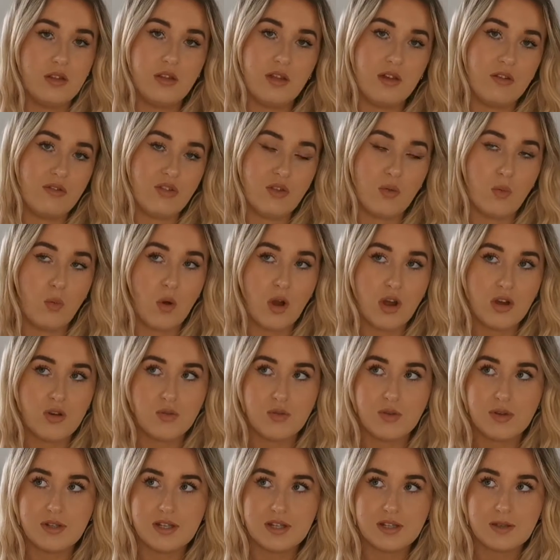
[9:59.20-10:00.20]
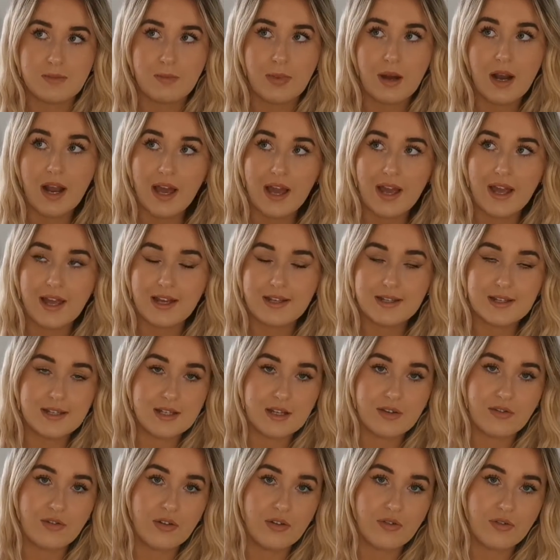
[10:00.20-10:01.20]
if the white noise isn't playing, it's a
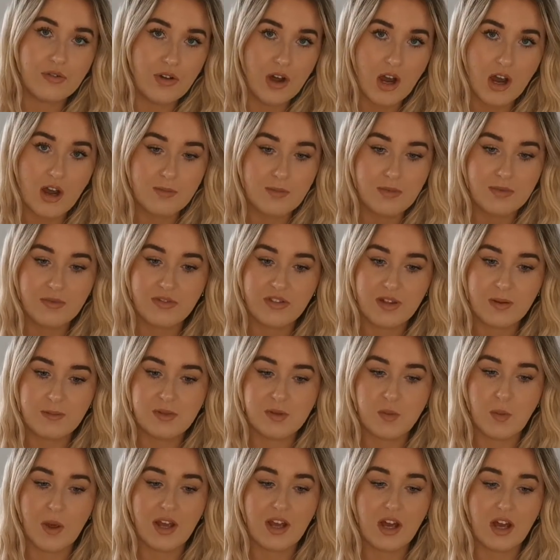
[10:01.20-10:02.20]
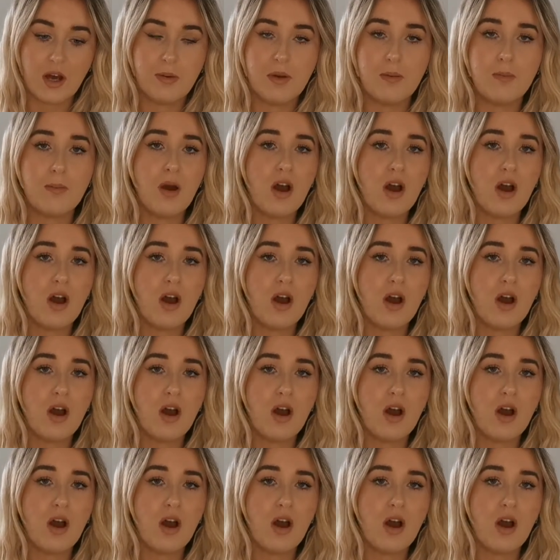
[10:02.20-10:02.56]
different environment for them to wake up in.